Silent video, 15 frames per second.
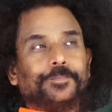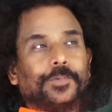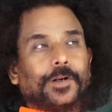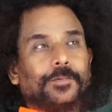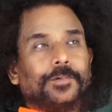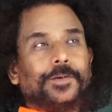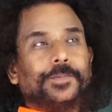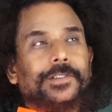
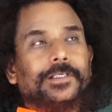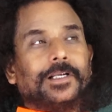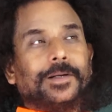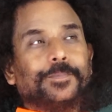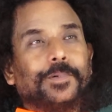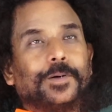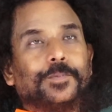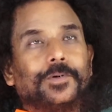problem is
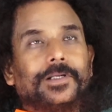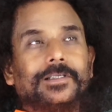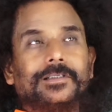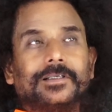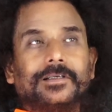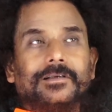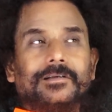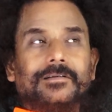not
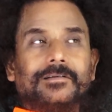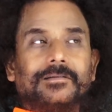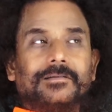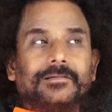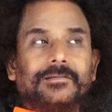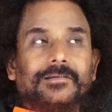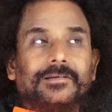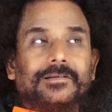population.
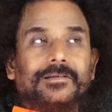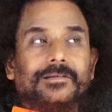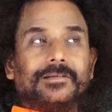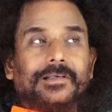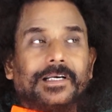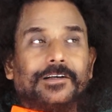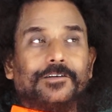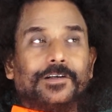
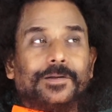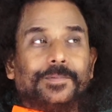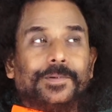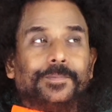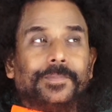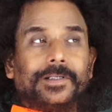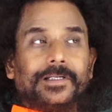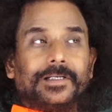Try to
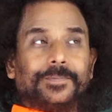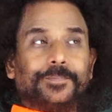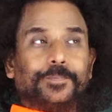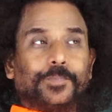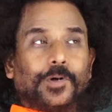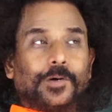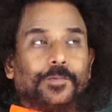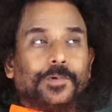remember it.
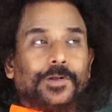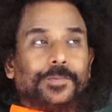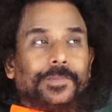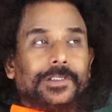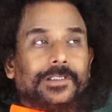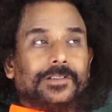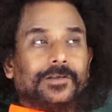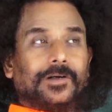Problem
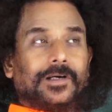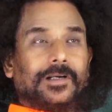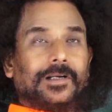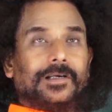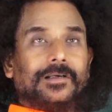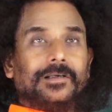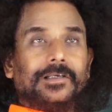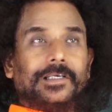is called
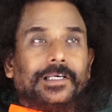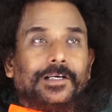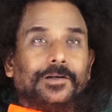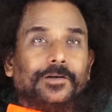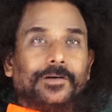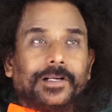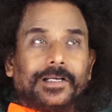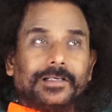
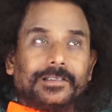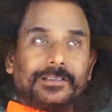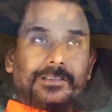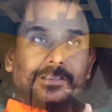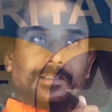ignorance.